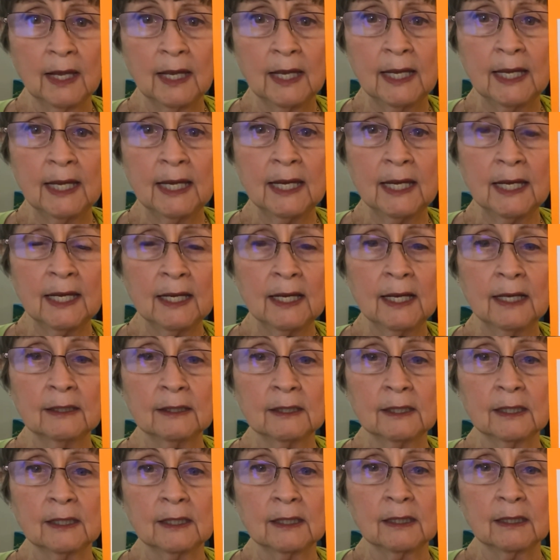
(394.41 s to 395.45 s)
He
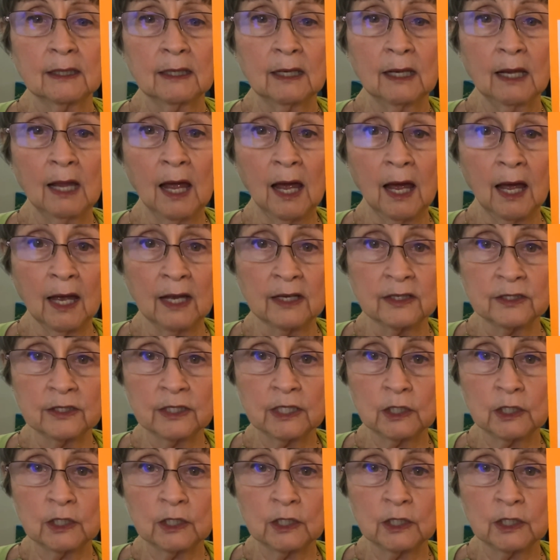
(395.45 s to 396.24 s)
lies.